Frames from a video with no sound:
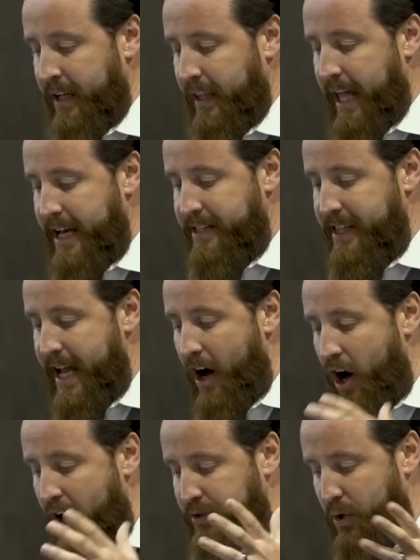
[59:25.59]
lest they
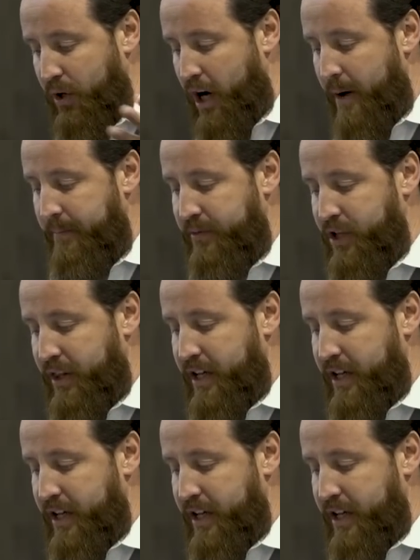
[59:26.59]
also come into